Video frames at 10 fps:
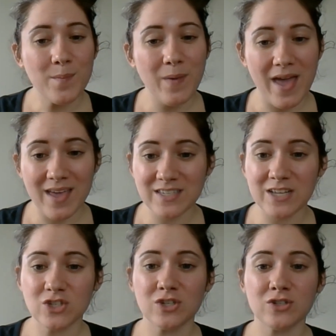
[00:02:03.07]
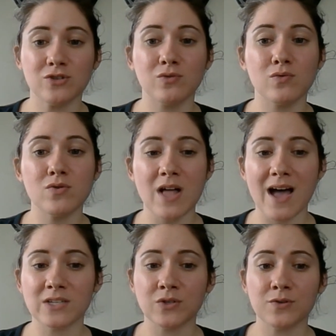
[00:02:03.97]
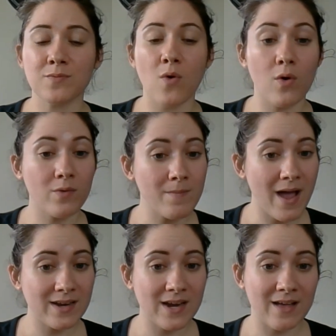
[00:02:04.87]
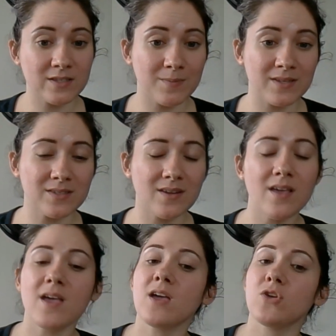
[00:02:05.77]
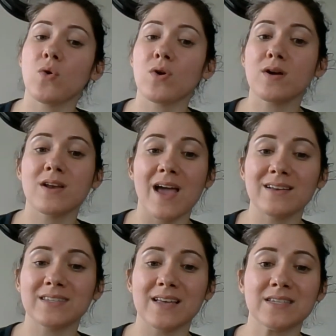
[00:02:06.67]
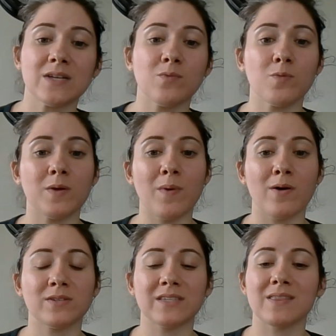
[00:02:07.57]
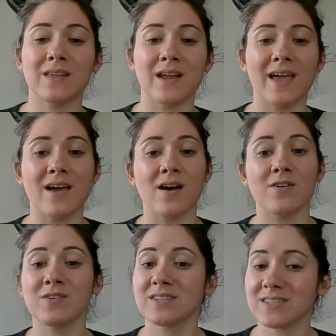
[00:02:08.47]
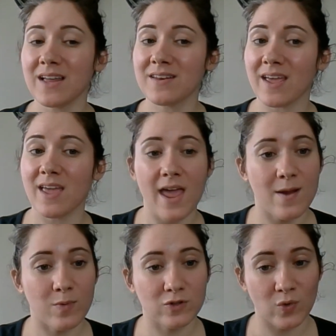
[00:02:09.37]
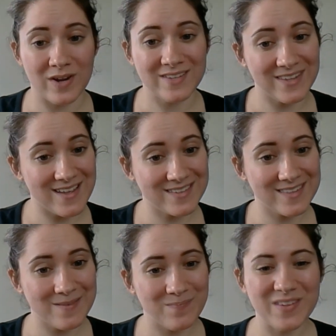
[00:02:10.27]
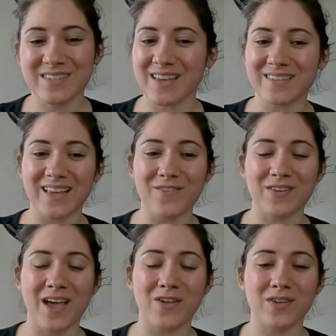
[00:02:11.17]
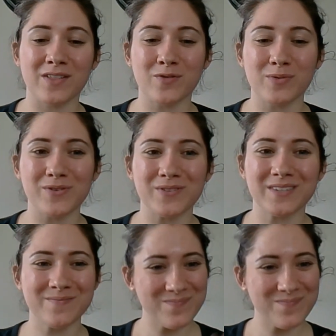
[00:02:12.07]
Pay attention to Google Classroom or Remind announcements. Your next lesson will be posted the night of Sunday, April 26th. Stay safe and healthy, little blues.